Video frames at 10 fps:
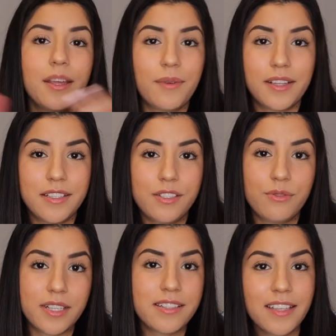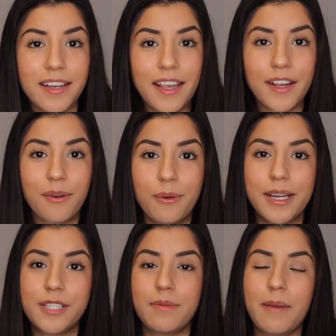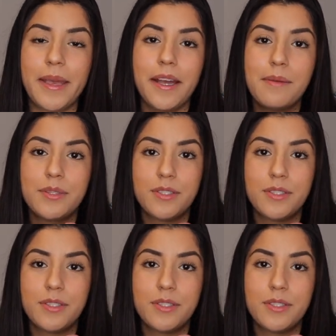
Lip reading: like wearing these doing skincare or when I do my makeup.